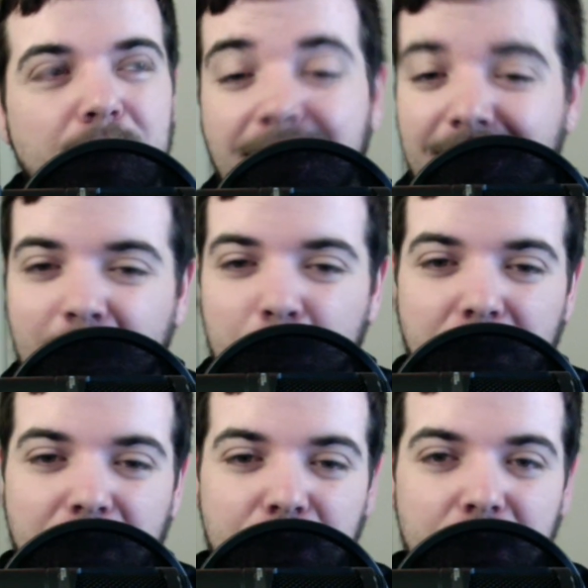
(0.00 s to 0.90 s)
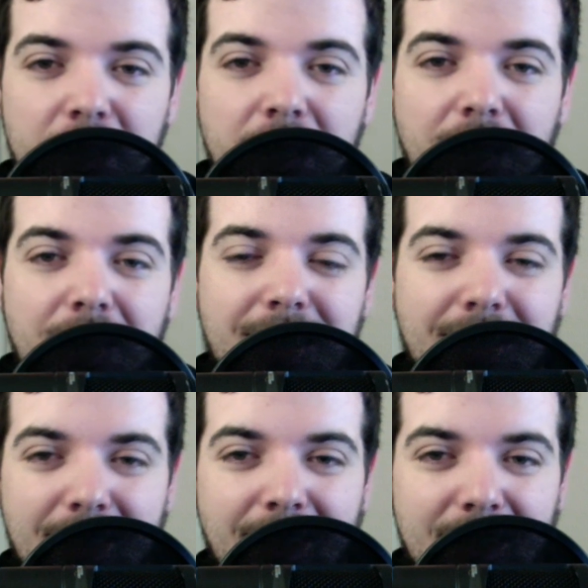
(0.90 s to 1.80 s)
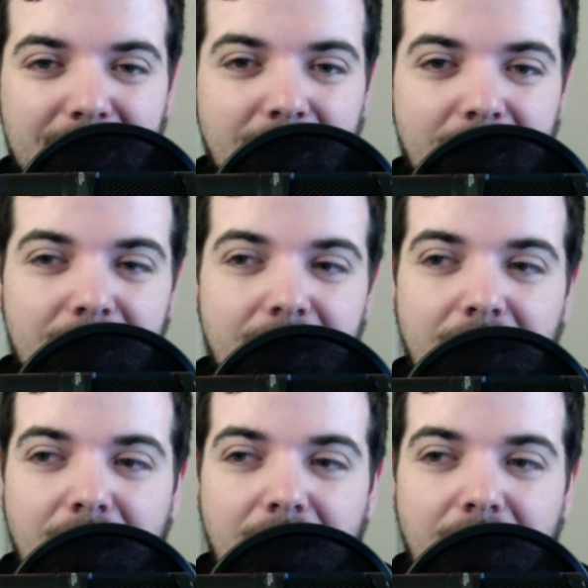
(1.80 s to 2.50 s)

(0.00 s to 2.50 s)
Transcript: deadline pressure to get things done